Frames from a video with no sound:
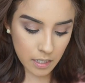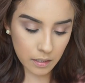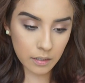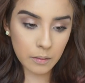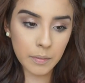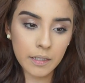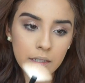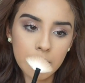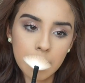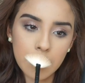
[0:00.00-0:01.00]
a little
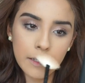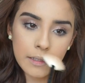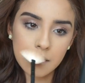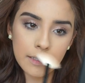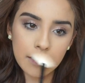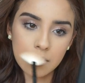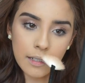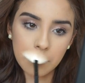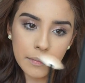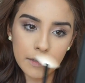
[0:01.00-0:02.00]
bit just on
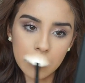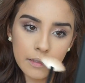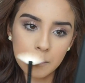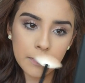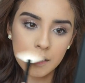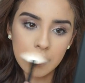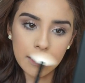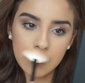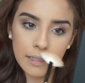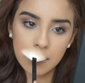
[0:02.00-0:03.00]
top of the lips
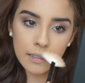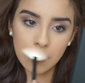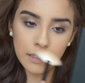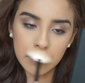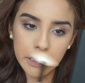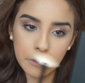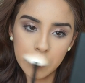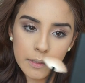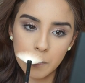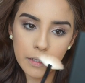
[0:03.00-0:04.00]
here on your
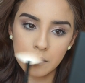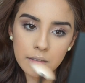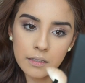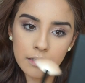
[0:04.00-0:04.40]
Cupid's bow.